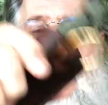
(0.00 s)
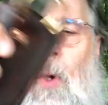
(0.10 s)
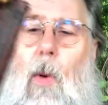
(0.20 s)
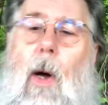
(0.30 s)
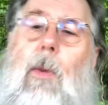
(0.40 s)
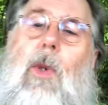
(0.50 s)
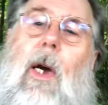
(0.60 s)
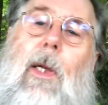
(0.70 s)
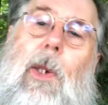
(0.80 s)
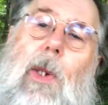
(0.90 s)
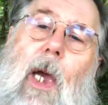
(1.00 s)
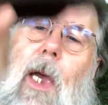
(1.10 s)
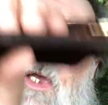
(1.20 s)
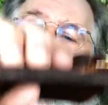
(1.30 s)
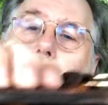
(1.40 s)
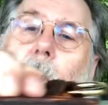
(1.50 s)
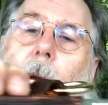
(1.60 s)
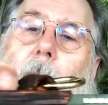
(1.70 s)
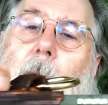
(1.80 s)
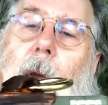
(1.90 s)
really what I'm trying to say is,
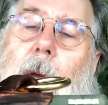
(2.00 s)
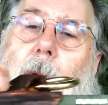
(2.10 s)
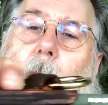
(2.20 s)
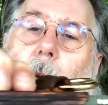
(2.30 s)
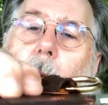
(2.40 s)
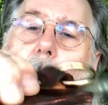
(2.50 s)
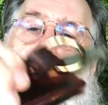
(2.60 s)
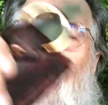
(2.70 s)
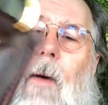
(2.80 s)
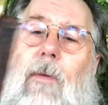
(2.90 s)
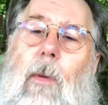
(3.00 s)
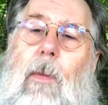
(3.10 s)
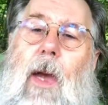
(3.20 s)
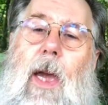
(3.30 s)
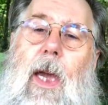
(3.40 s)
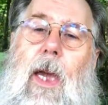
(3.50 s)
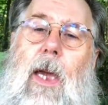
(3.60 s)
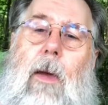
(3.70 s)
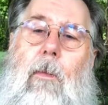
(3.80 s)
you know, you don't have to be